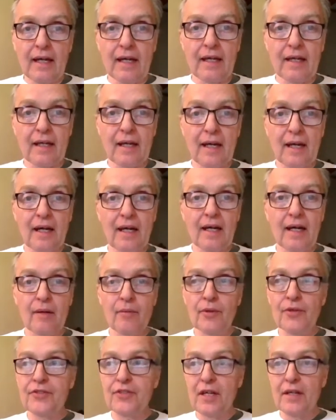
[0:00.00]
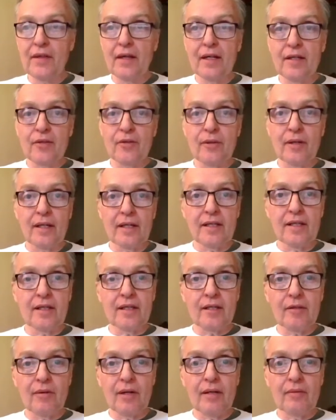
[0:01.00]
And I will say that
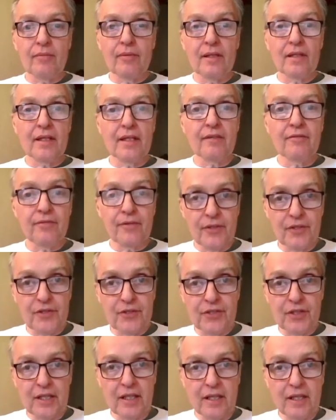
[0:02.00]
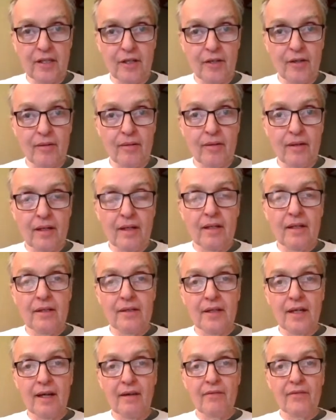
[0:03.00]
created a great relief for the city here
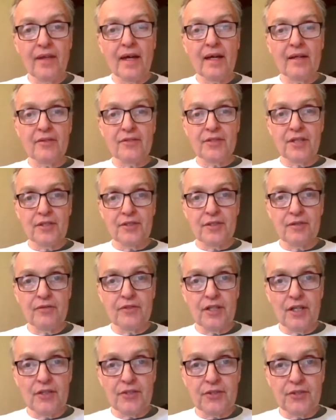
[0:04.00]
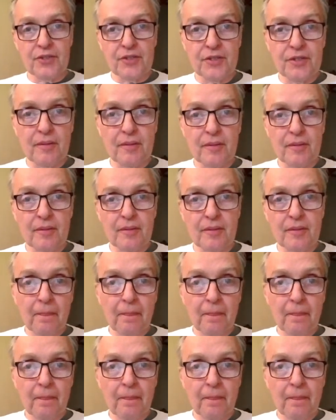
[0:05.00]
to have that sense of justice.